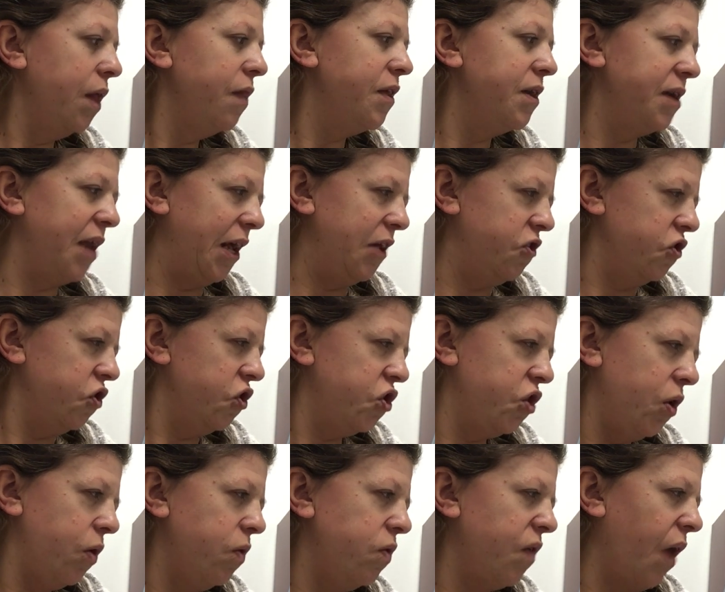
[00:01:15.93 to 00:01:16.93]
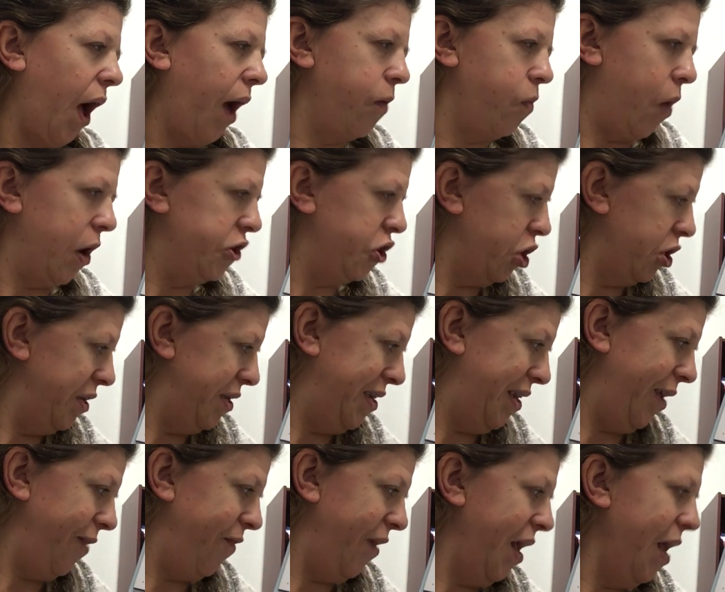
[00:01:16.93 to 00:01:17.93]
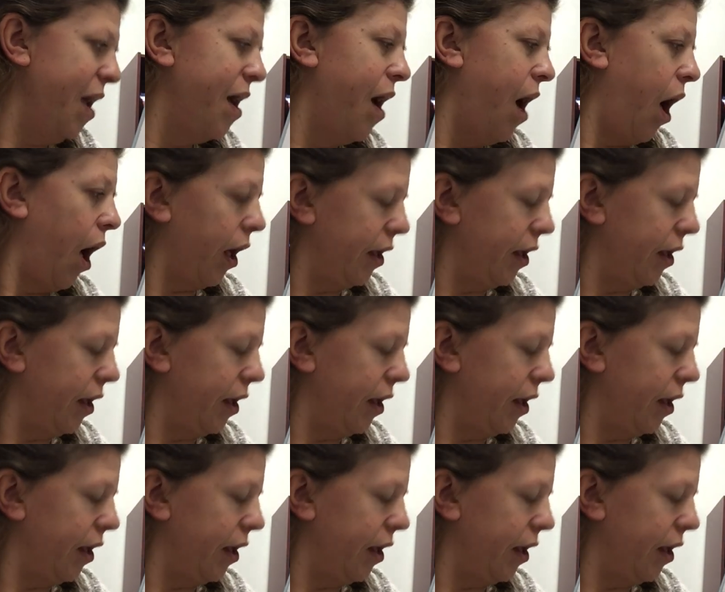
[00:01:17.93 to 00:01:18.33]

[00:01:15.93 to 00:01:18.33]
of the nature shows I watch on TV,